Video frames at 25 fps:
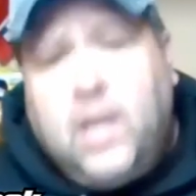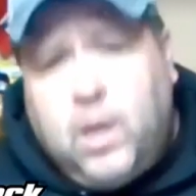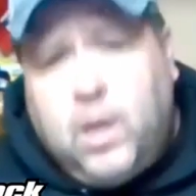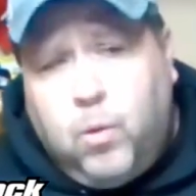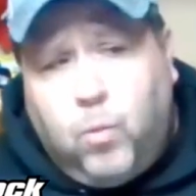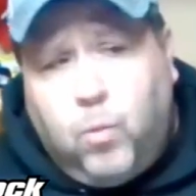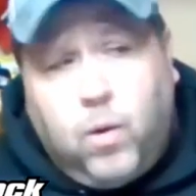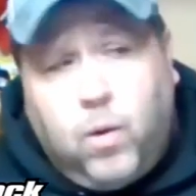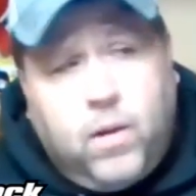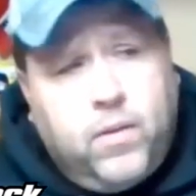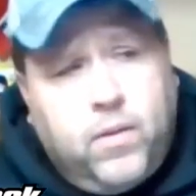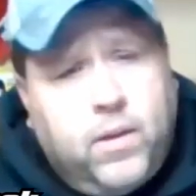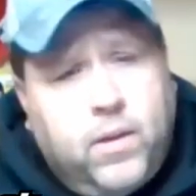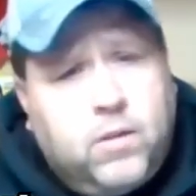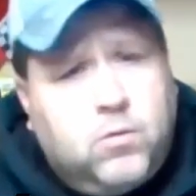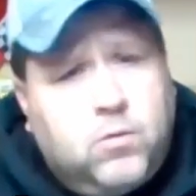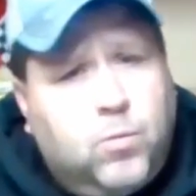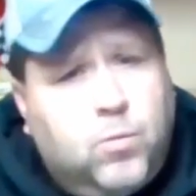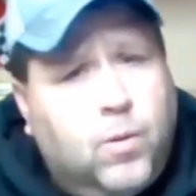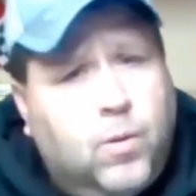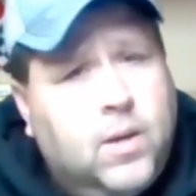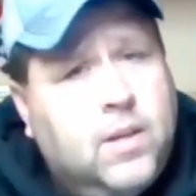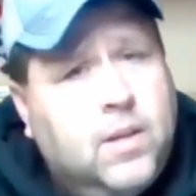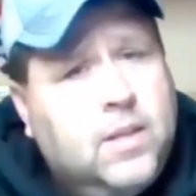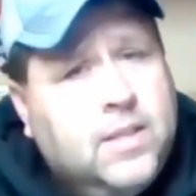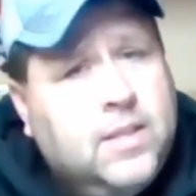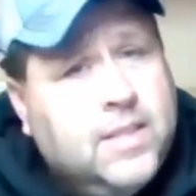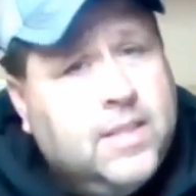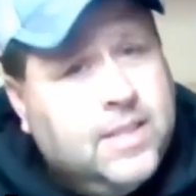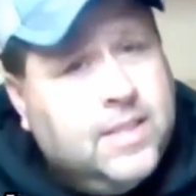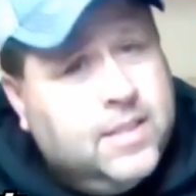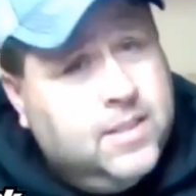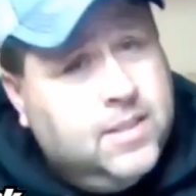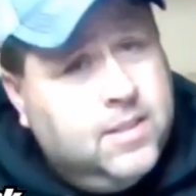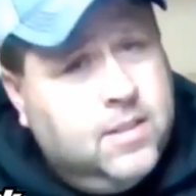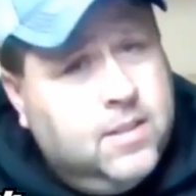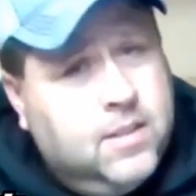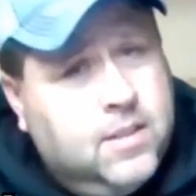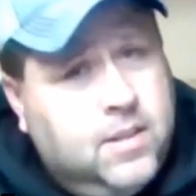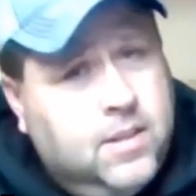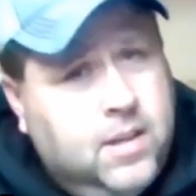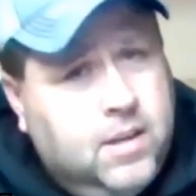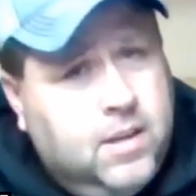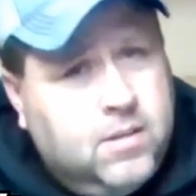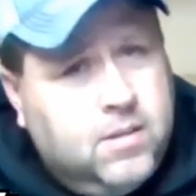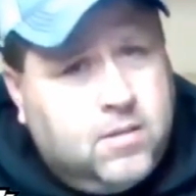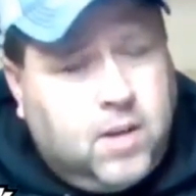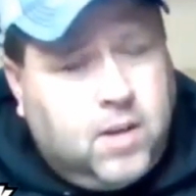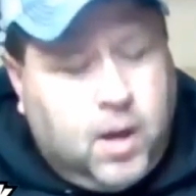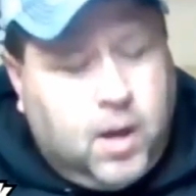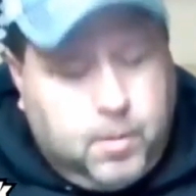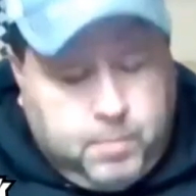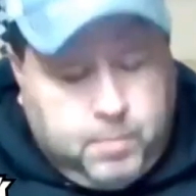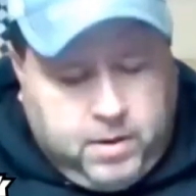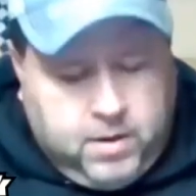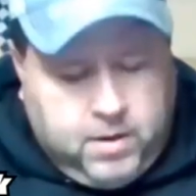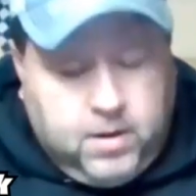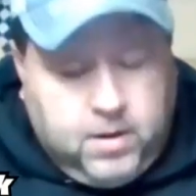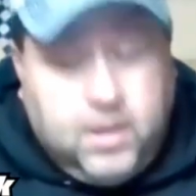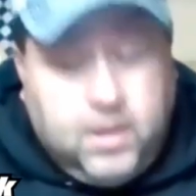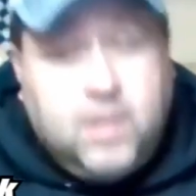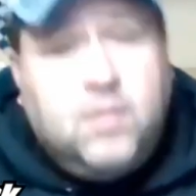He won this one. He's coming.